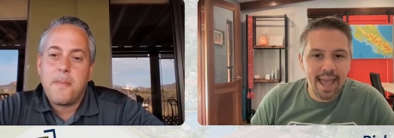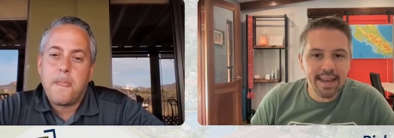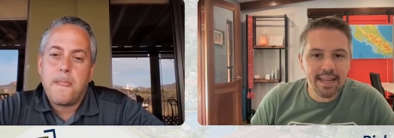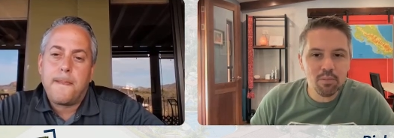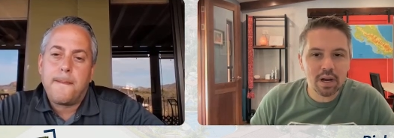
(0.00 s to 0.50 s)

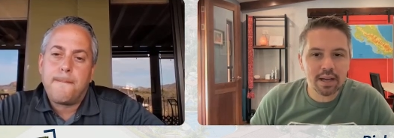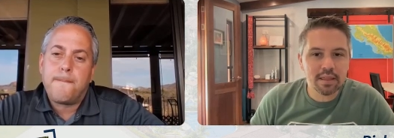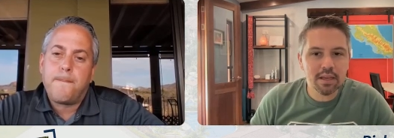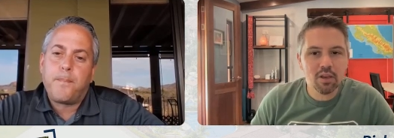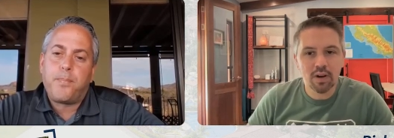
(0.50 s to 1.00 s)
Speaker 1: anyone, I
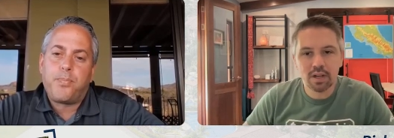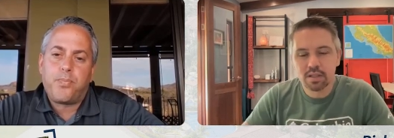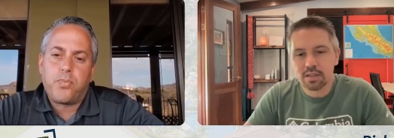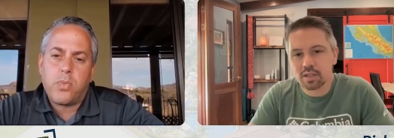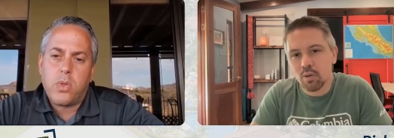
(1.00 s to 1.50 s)
think you've
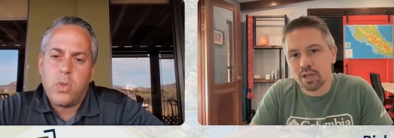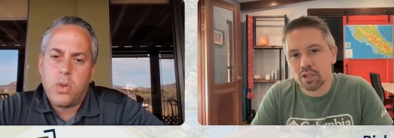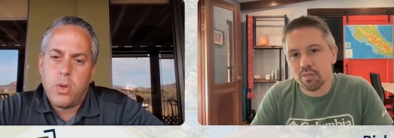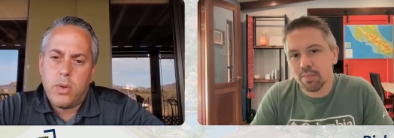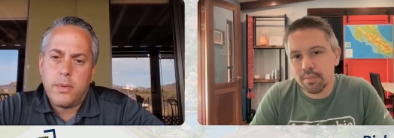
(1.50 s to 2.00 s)
answered this
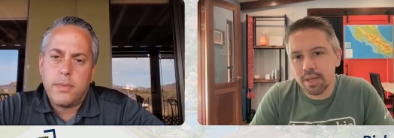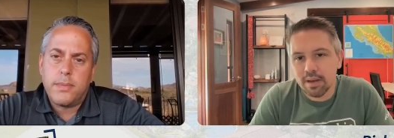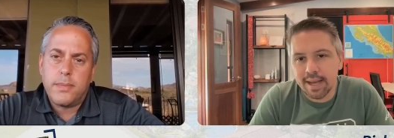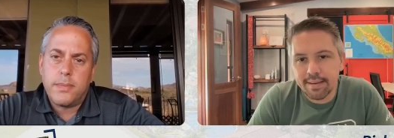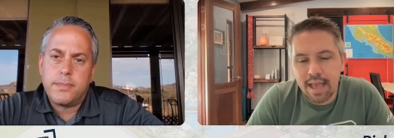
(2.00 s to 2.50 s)
question, but I
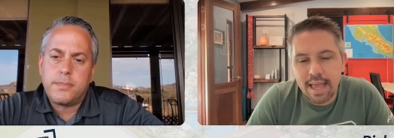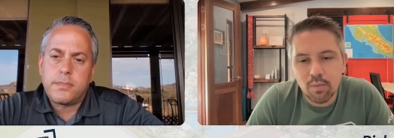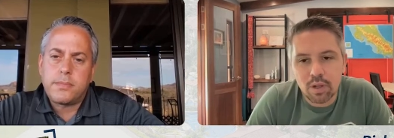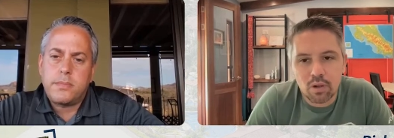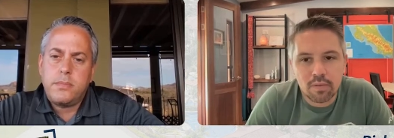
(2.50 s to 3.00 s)
mean, I,
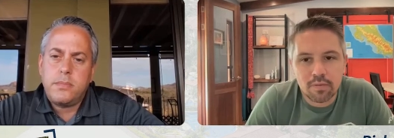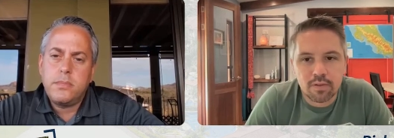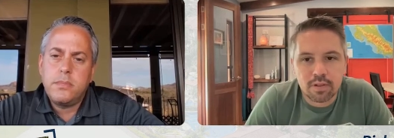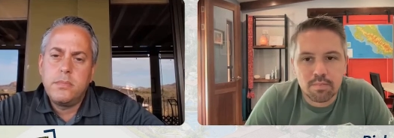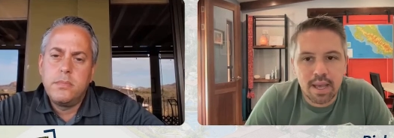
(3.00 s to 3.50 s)
anyone looking
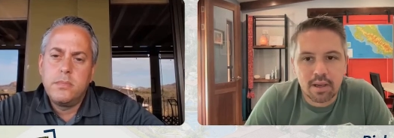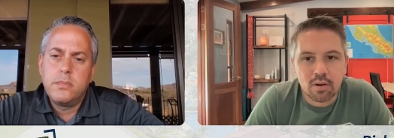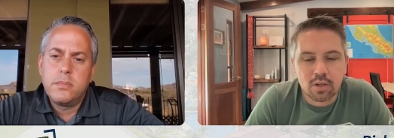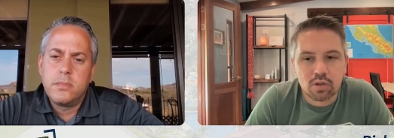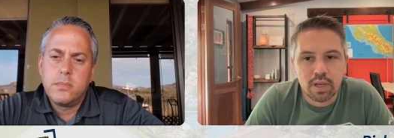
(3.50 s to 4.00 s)
for to make
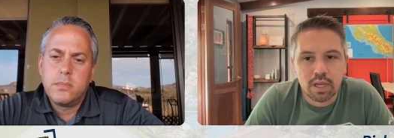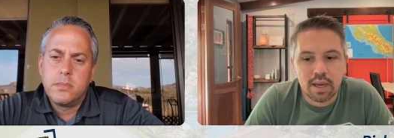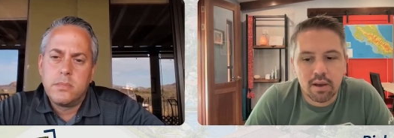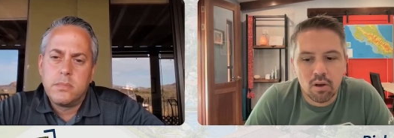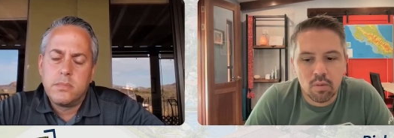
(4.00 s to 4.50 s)
Costa Rica
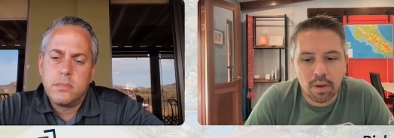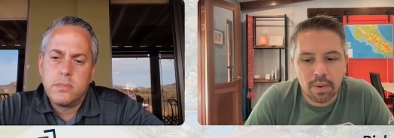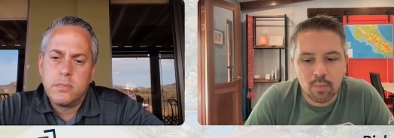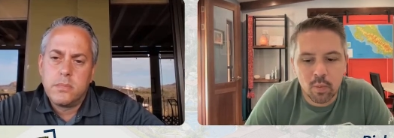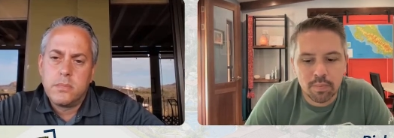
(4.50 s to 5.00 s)
their home, I
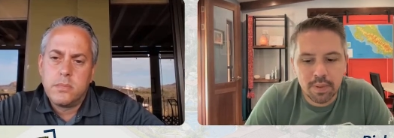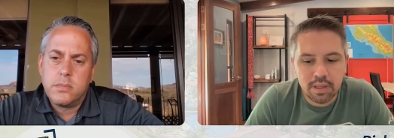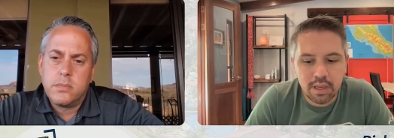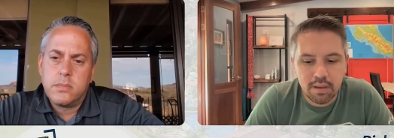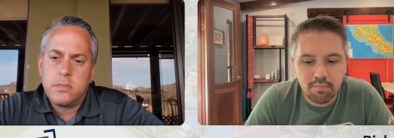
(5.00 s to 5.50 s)
mean, what would be
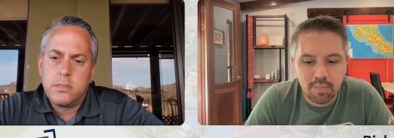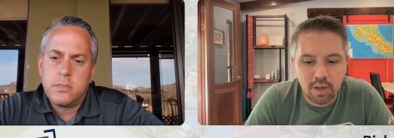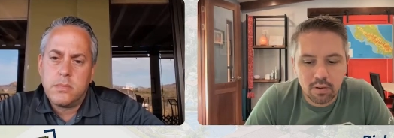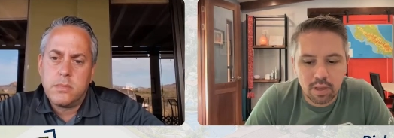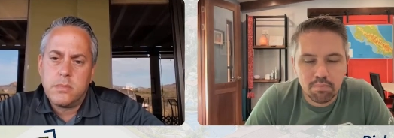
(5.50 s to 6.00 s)
the,
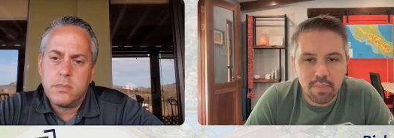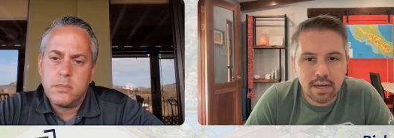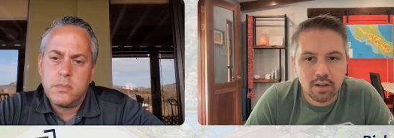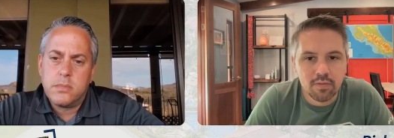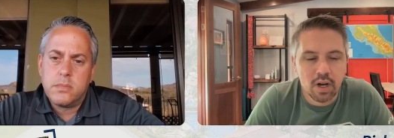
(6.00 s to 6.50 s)
you know, the
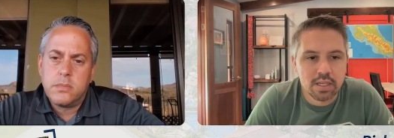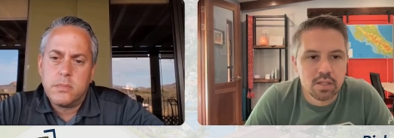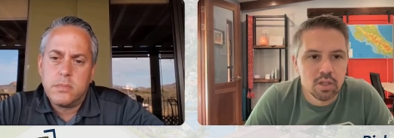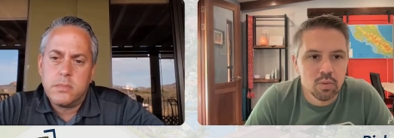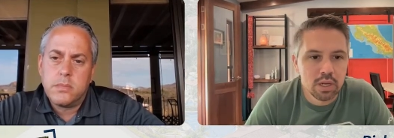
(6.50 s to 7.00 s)
main advice
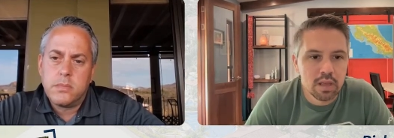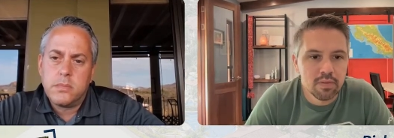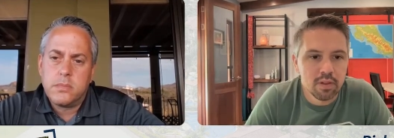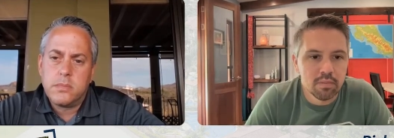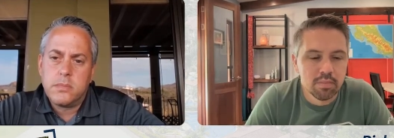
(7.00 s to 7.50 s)
that you would
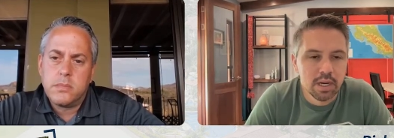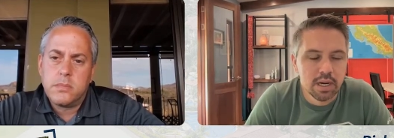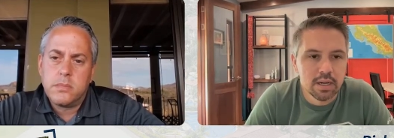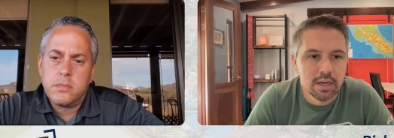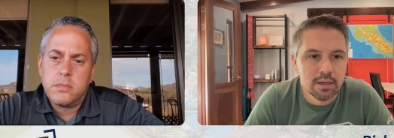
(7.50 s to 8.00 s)
give them?
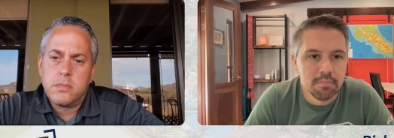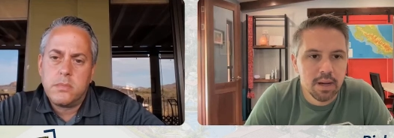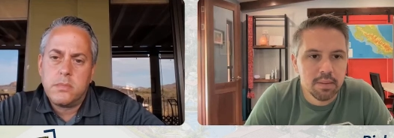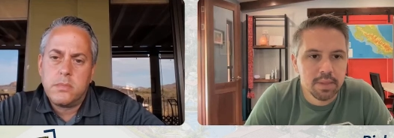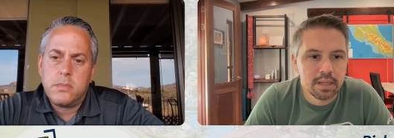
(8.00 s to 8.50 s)

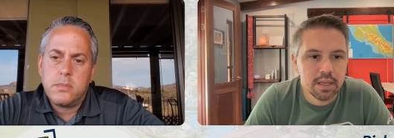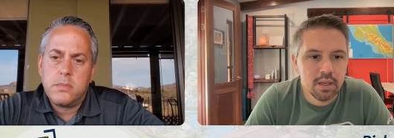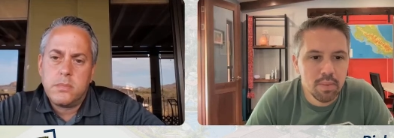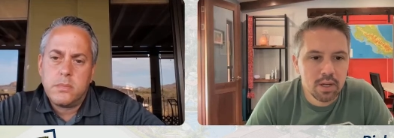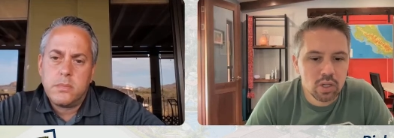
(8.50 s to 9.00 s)
Um, I mean, I
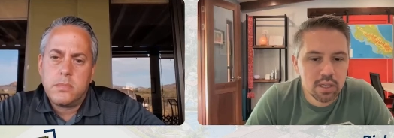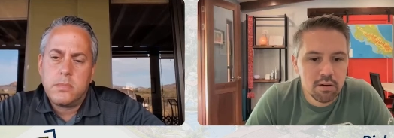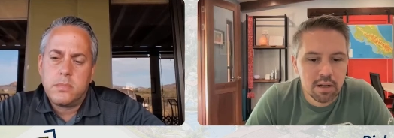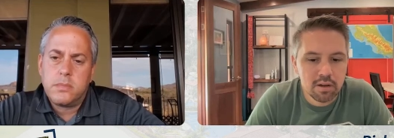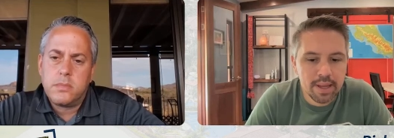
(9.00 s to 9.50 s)
think you mentioned
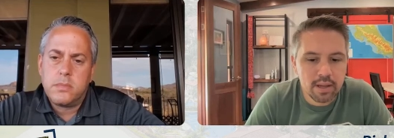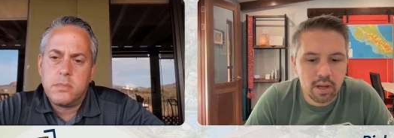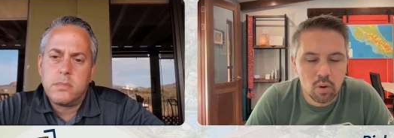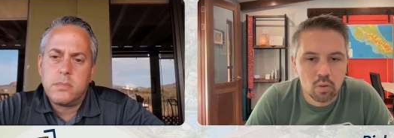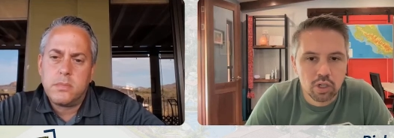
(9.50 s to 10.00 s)
there a little about the
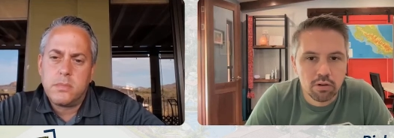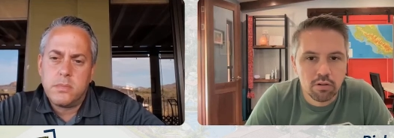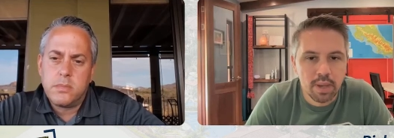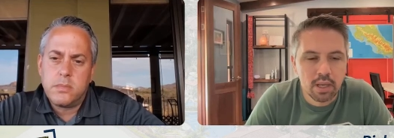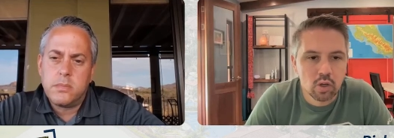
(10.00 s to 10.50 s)
culture
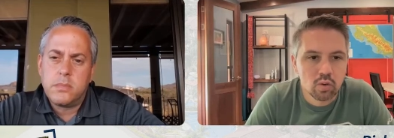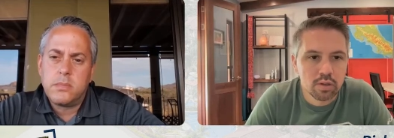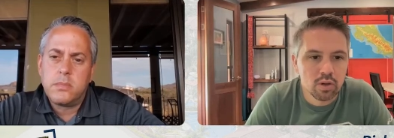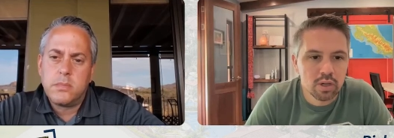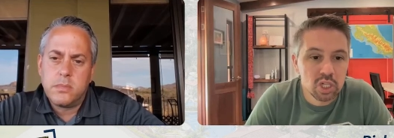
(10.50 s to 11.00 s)
of making sure
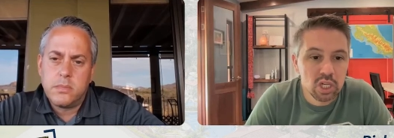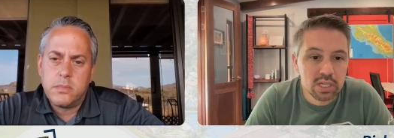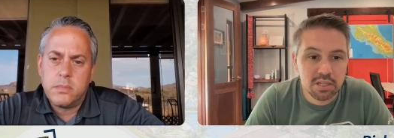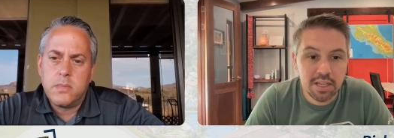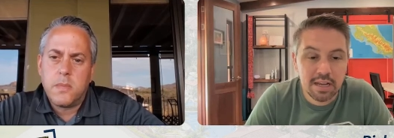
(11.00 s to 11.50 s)
that you can
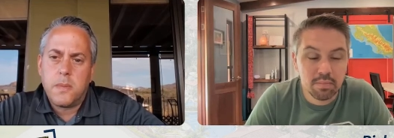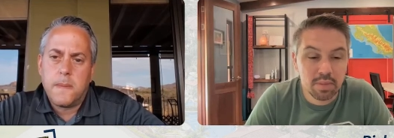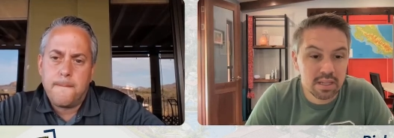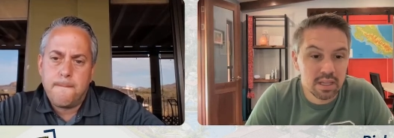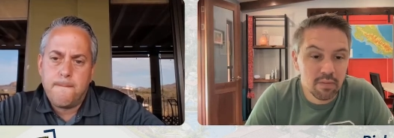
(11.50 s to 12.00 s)
adjust to that,
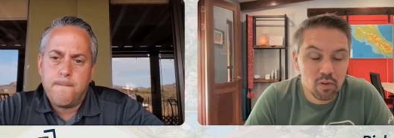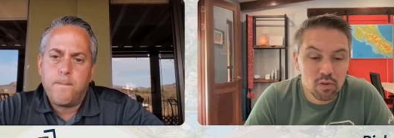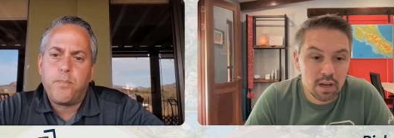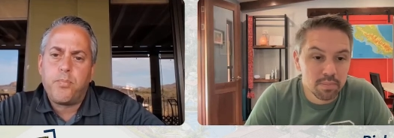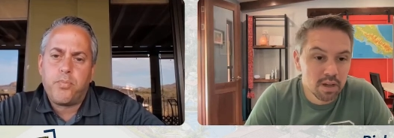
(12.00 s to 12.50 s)
because I think if
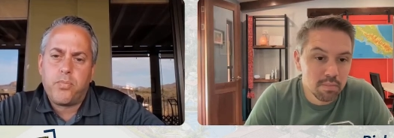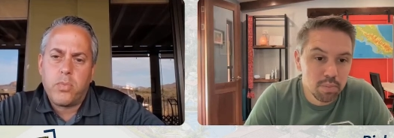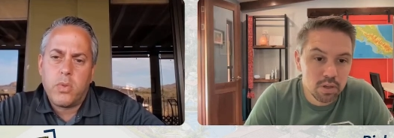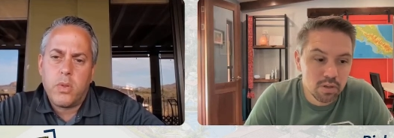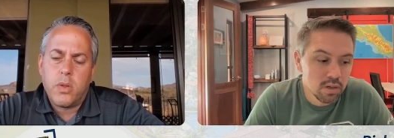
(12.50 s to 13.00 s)
you're an uptight
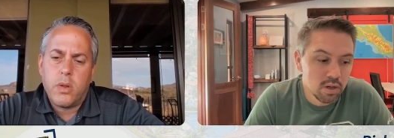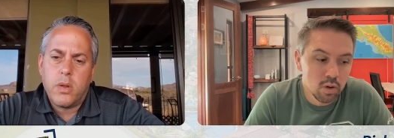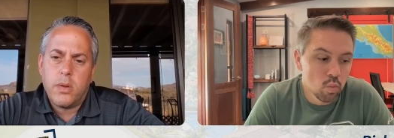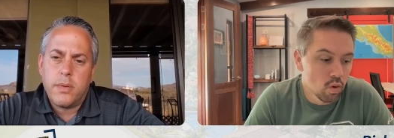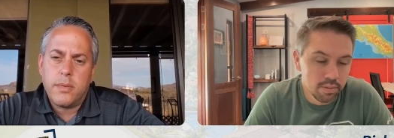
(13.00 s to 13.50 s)
person and
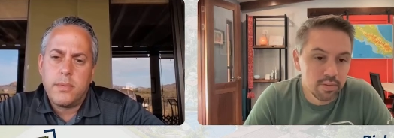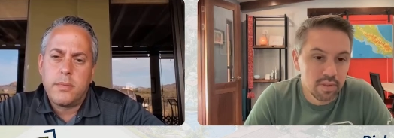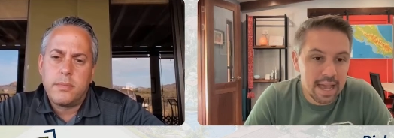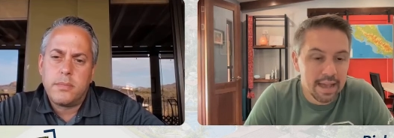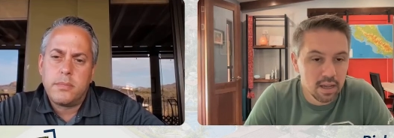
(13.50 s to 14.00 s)
you want
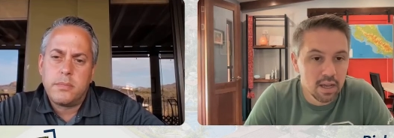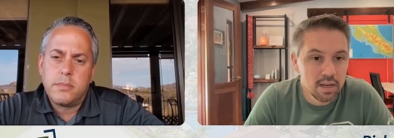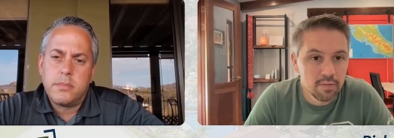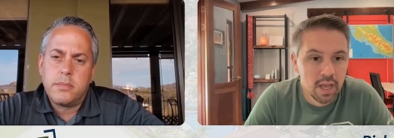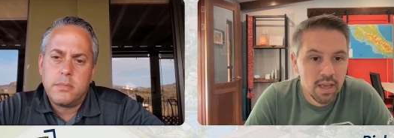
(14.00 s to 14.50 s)
that kind of